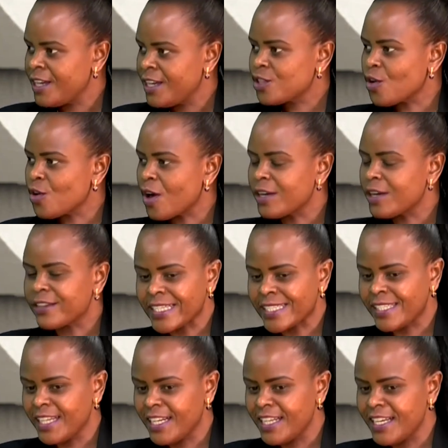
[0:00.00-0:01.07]
So
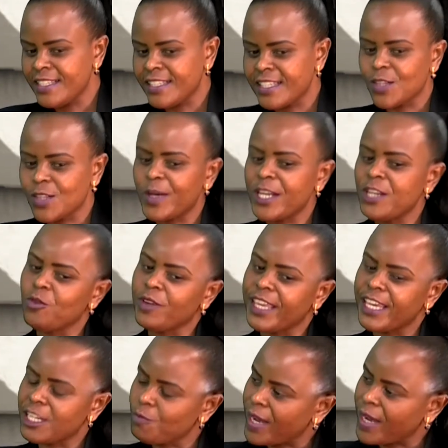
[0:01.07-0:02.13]
resilience is when you
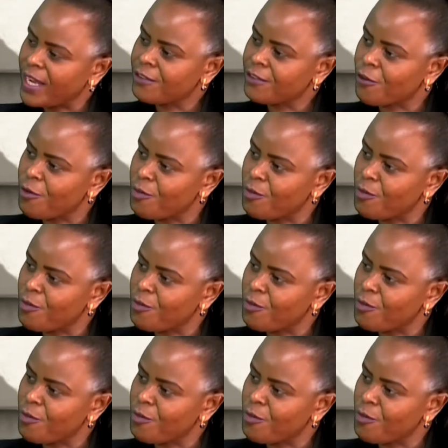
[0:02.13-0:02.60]
get back from